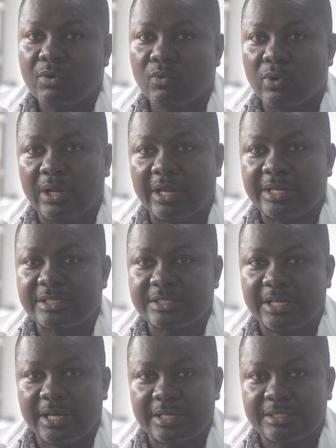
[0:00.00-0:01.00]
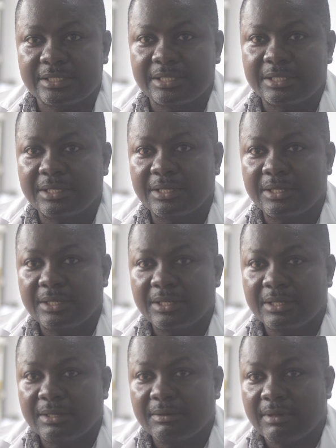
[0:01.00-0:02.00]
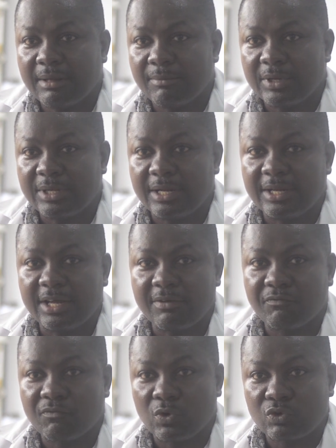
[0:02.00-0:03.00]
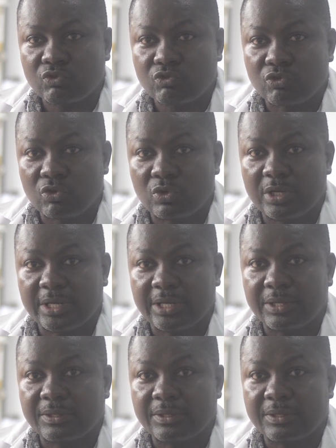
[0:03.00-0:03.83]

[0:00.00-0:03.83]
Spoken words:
we learned that the death was through the